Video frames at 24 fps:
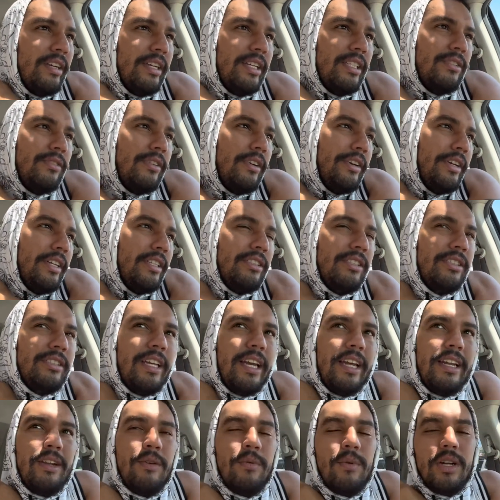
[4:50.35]
It's very
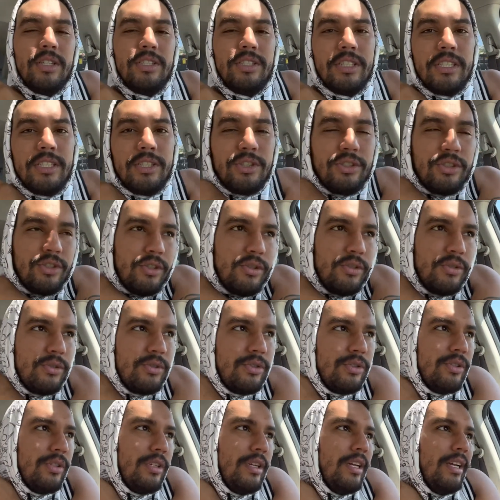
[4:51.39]
entertaining watching his
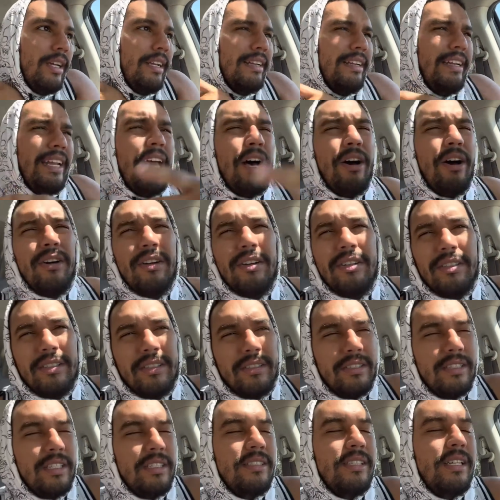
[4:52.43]
shows. Nelk,
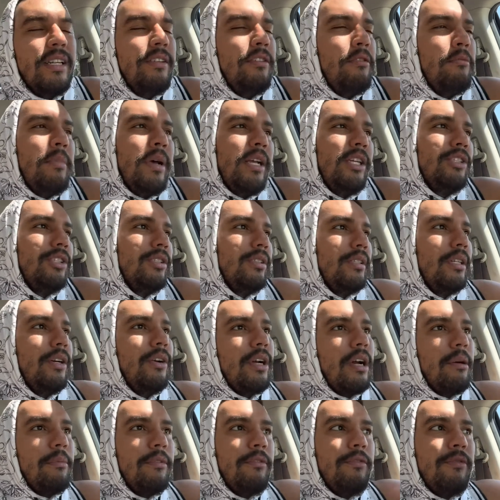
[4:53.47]
let's not even mention Nelk.
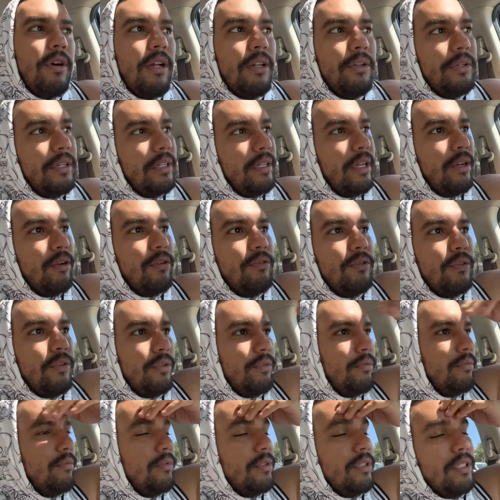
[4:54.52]
I've been following Nelk
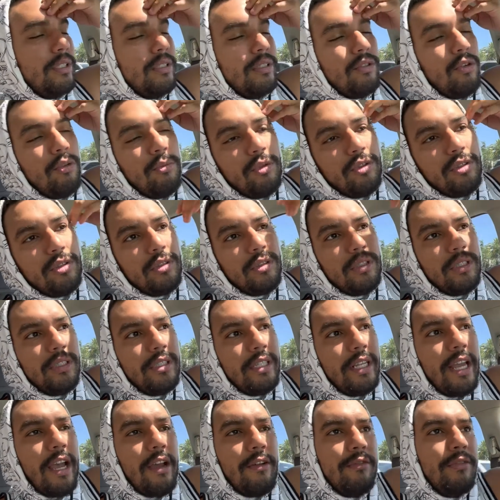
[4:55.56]
since
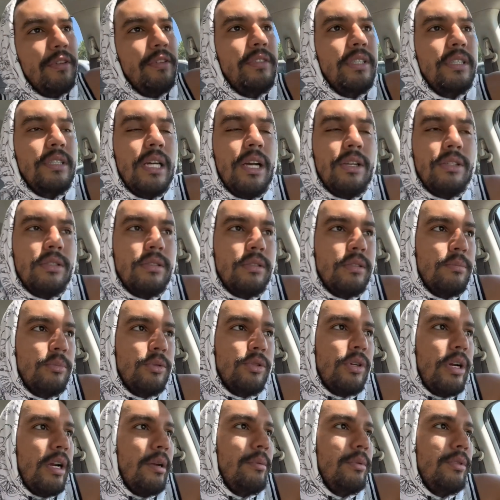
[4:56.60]
they have 50,000
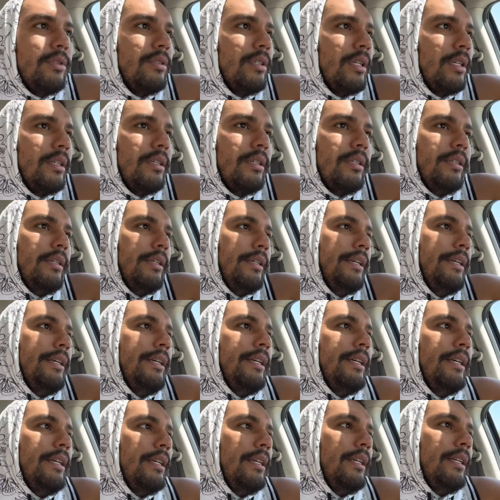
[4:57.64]
subscribers. Like,
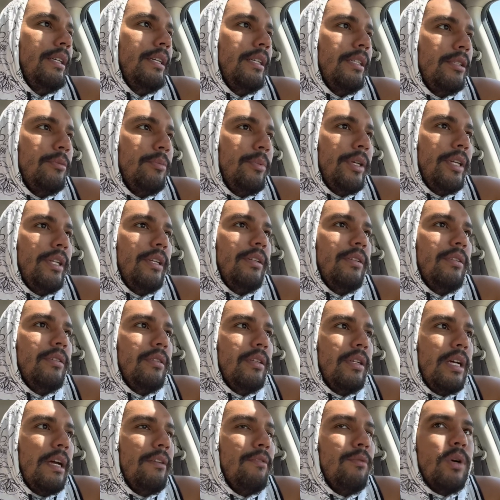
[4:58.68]
it's been,
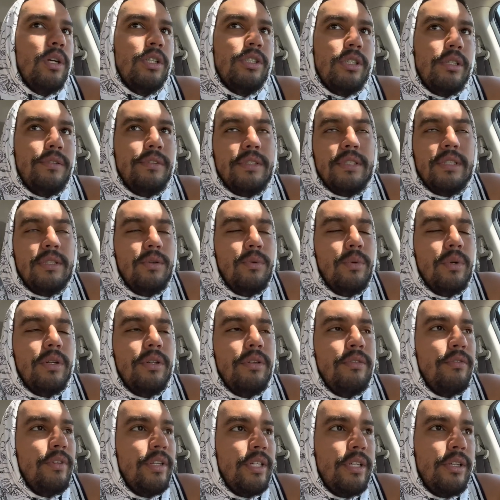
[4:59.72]
I've watched every single one of their
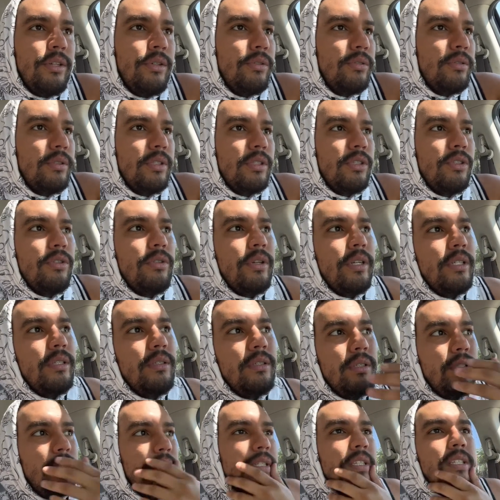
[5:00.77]
videos. It's
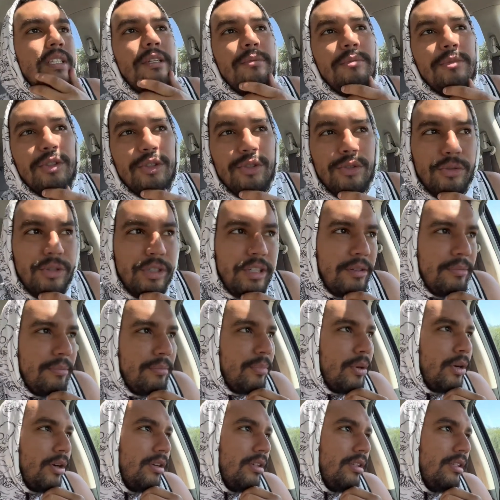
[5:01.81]
crazy. Salim the Dream,
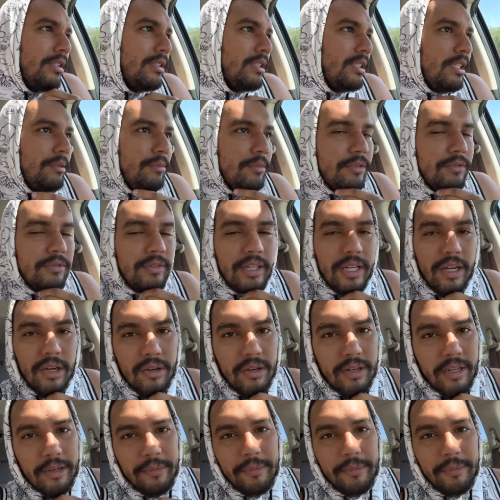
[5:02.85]
part of the team of Nelk.